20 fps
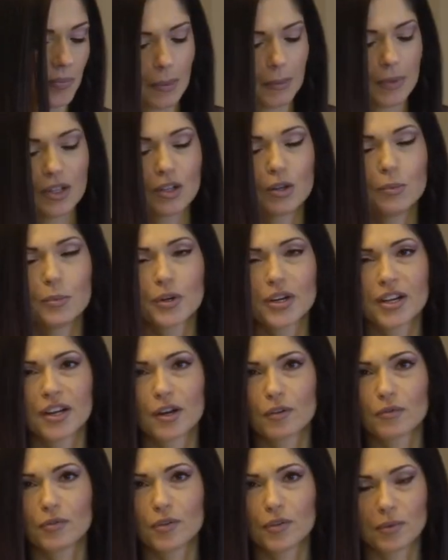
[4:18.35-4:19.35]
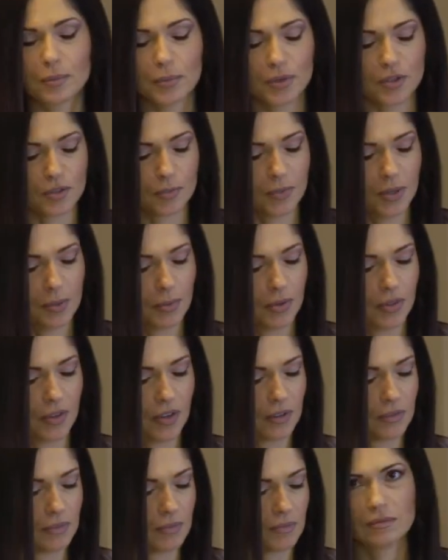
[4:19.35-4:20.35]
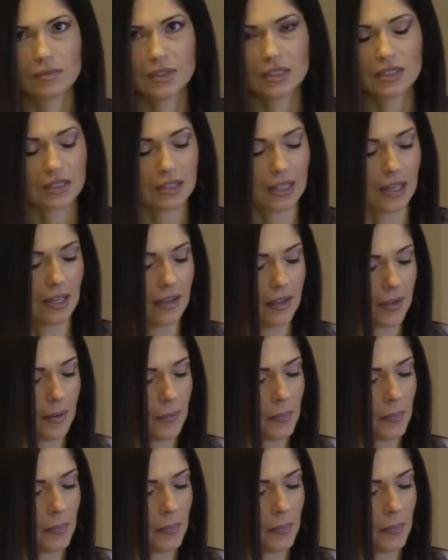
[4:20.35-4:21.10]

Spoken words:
I'm a little more careful than most people though. It's a lie.